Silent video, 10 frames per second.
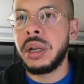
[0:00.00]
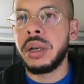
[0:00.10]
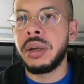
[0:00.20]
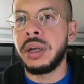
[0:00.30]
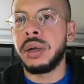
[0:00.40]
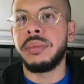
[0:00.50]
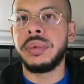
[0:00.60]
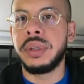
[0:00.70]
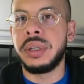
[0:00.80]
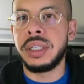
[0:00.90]
Oh,
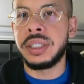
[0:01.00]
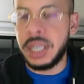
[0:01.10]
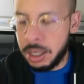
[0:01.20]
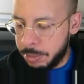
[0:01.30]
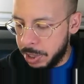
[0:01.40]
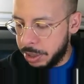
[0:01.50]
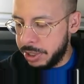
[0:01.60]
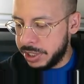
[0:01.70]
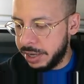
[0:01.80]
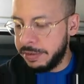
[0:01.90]
it's going to be
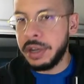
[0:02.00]
370.